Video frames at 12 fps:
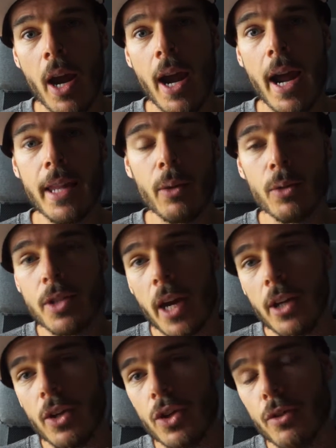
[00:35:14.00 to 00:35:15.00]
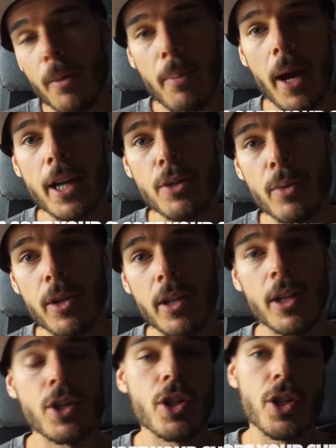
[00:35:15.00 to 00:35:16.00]
and that will take you to a page where you
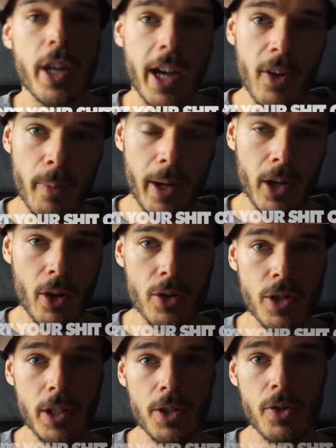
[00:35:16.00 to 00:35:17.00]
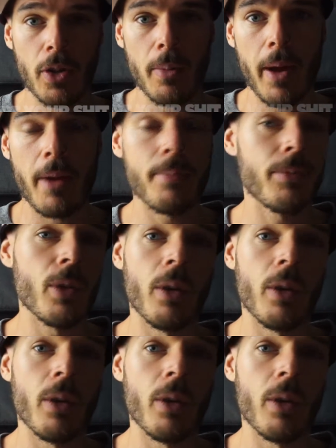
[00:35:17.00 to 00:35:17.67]
can actually check out what my coaching is all about.